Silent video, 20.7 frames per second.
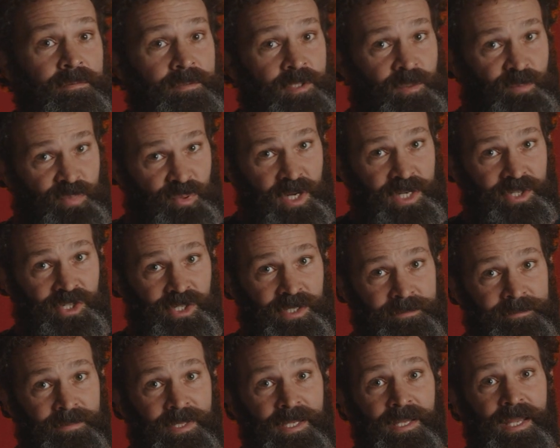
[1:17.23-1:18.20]

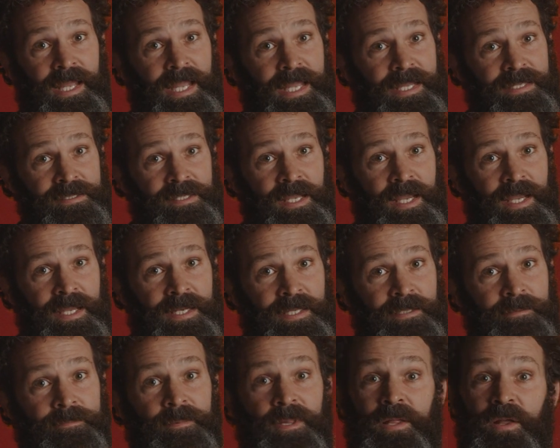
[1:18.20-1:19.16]
depression,
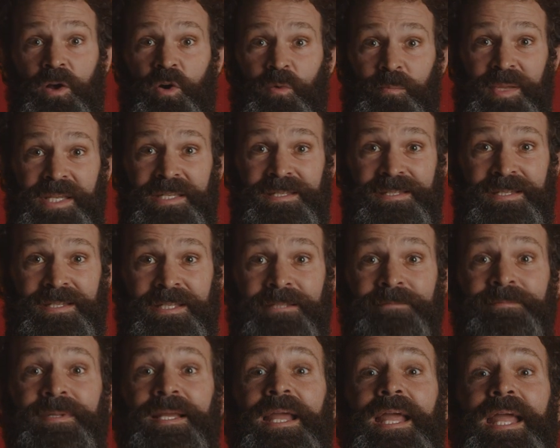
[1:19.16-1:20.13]
anxiety,
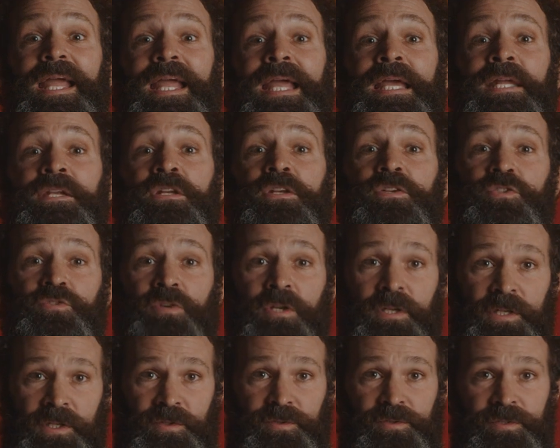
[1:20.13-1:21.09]
obesity, and
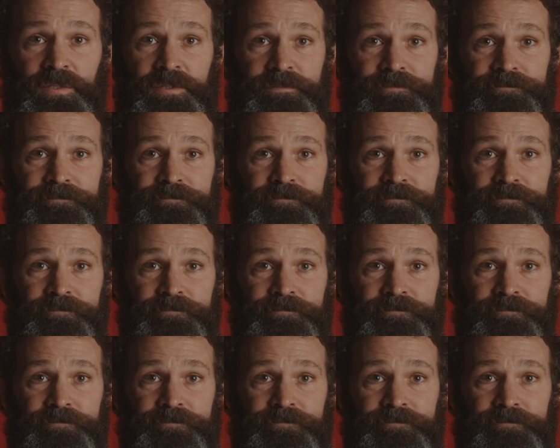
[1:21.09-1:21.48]
drug use.